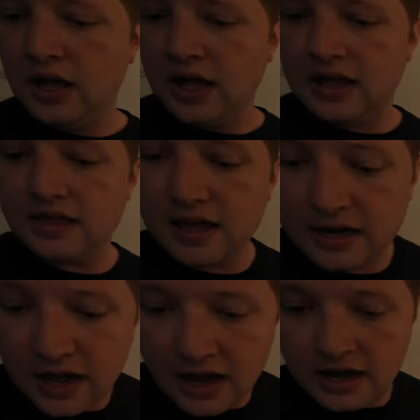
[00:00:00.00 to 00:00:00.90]
And
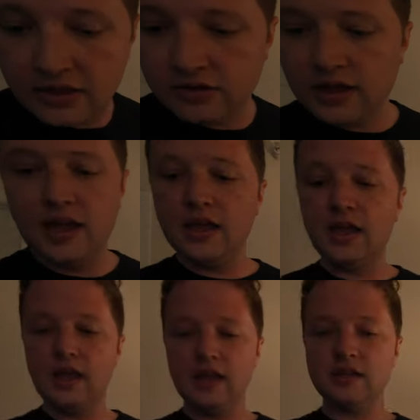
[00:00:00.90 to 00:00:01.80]
then another
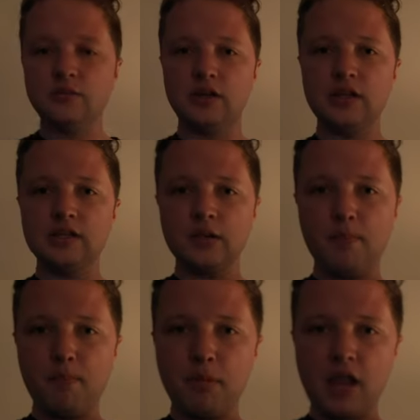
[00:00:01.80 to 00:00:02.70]
thing is one of these
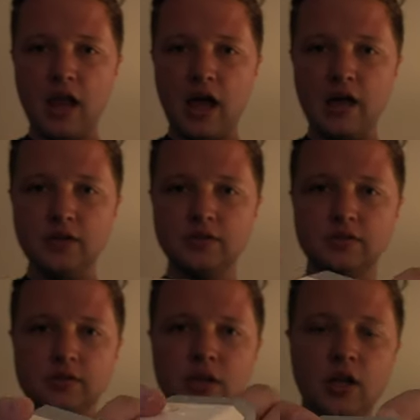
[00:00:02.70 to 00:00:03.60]

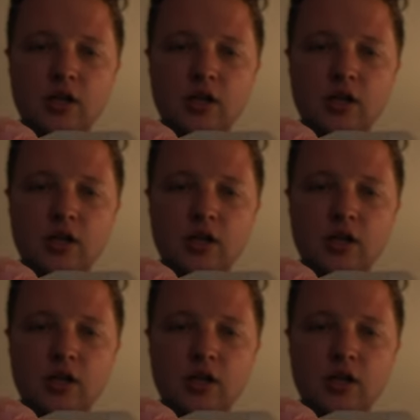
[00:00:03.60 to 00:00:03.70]
blocks.